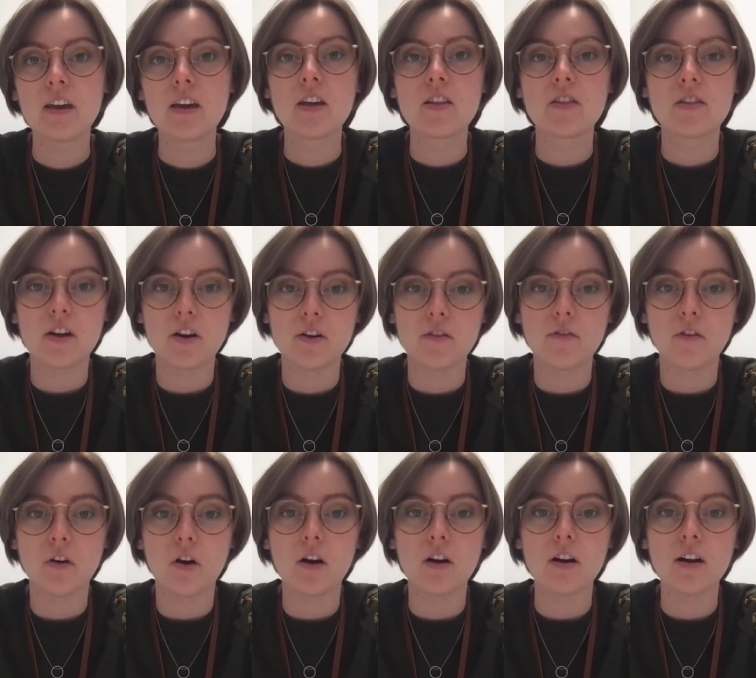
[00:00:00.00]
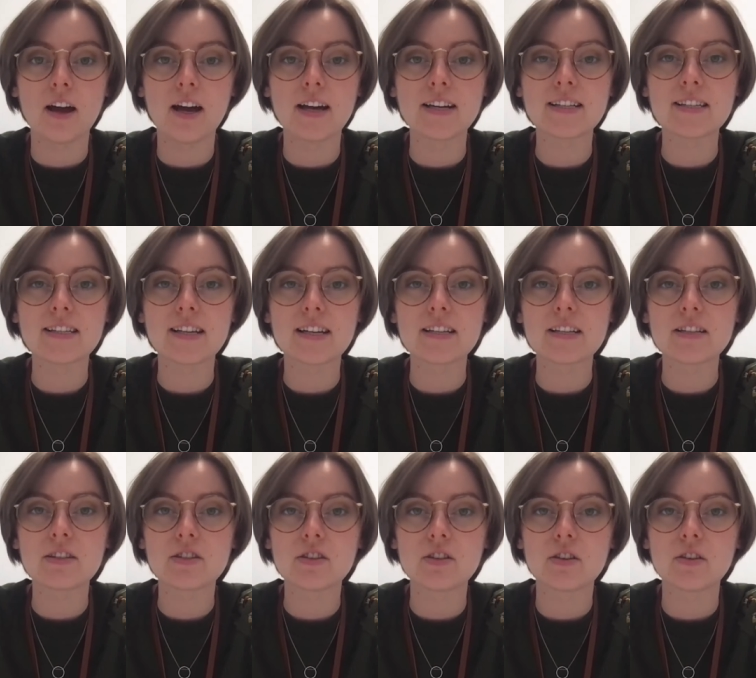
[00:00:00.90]
Therefore, I decided
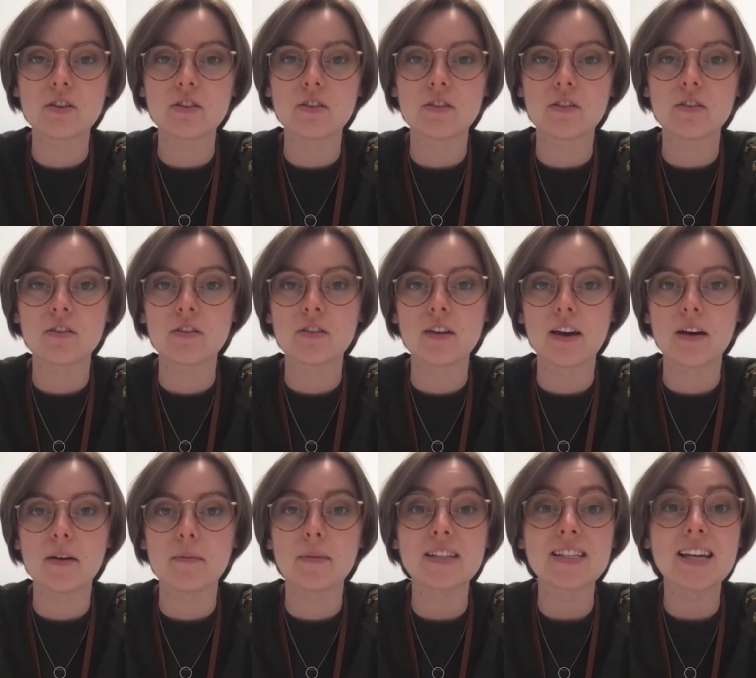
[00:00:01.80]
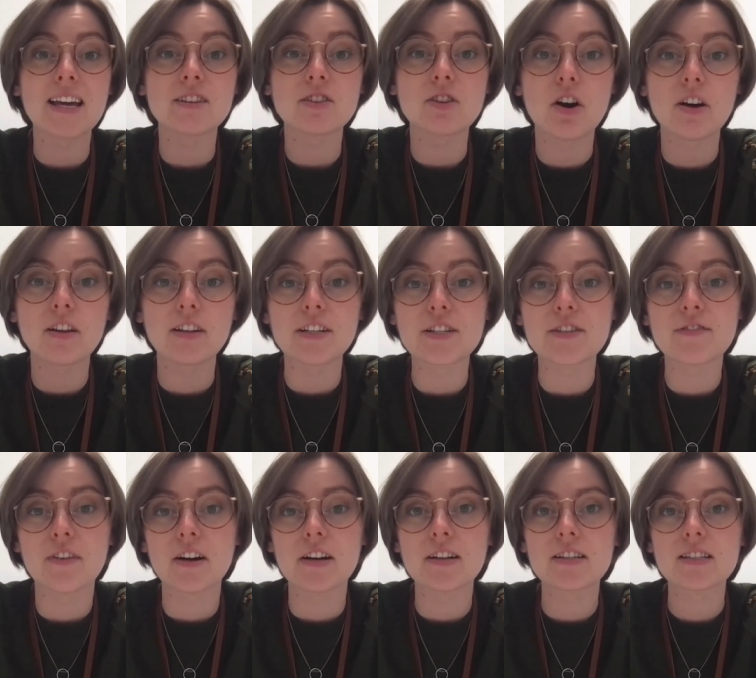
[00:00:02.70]
to um, attend college
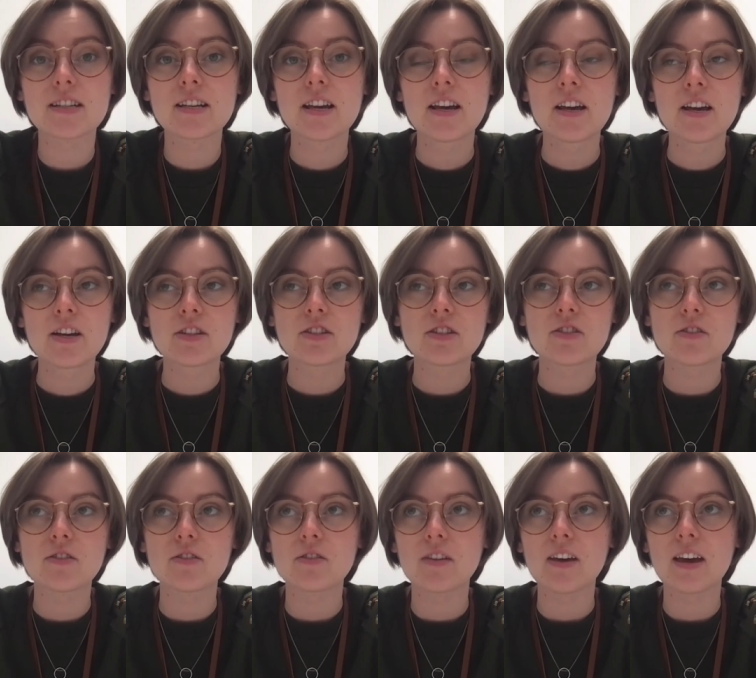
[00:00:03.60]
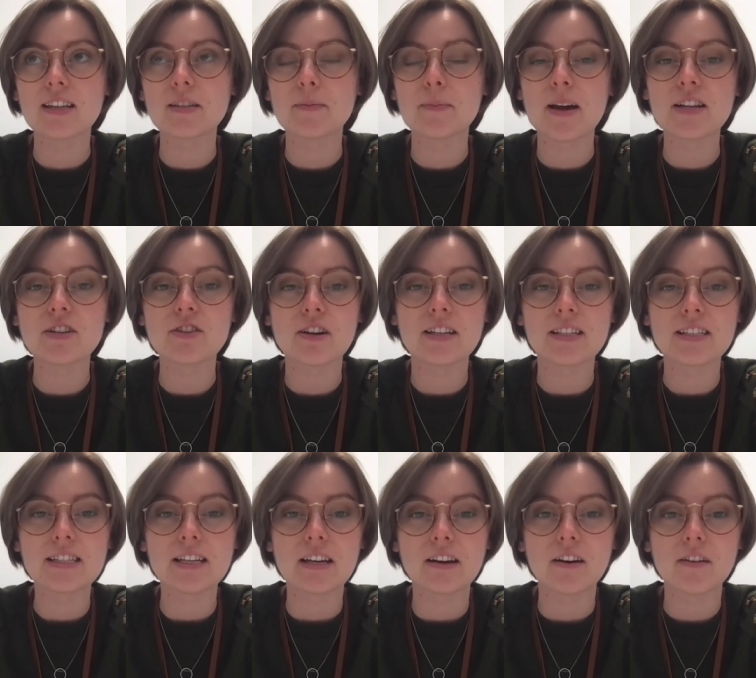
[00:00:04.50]
first to get a better
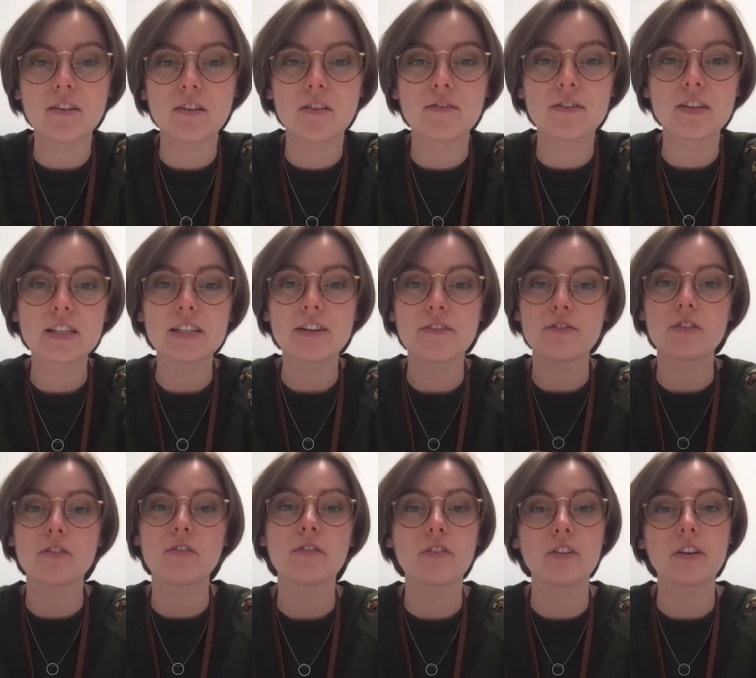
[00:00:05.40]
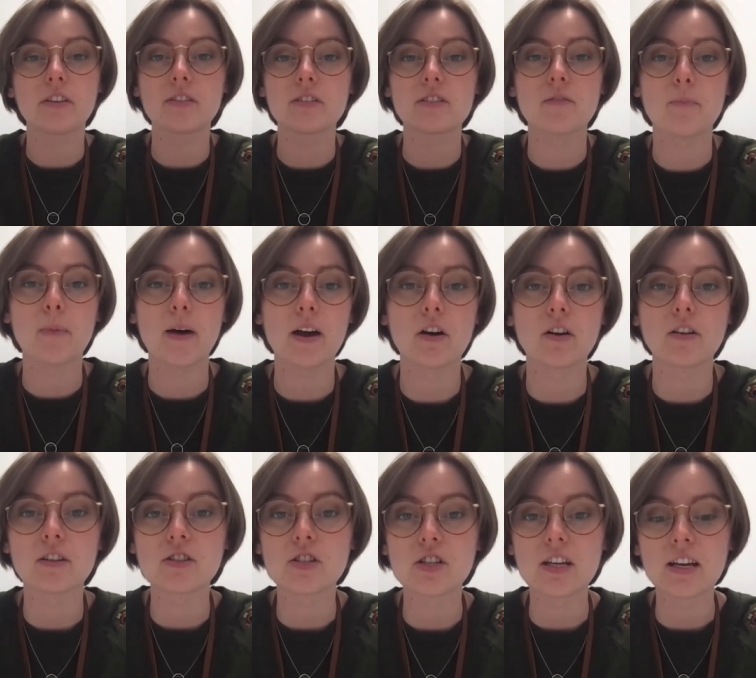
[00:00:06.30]
idea of the different fields of
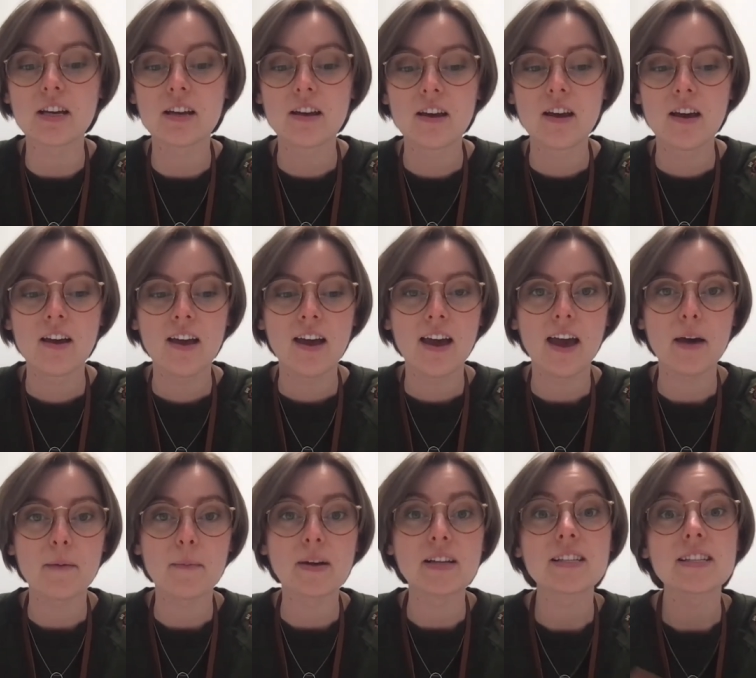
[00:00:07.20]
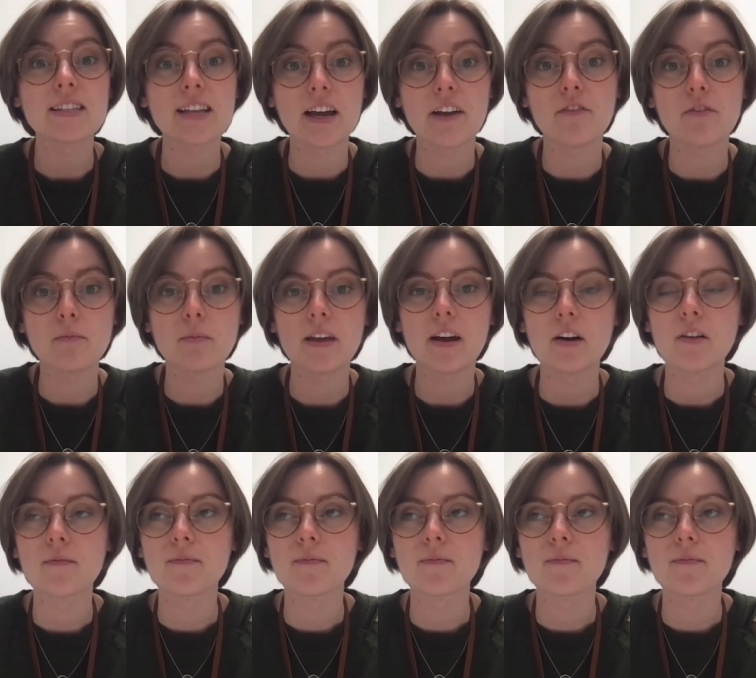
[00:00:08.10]
biology um, and decide from there.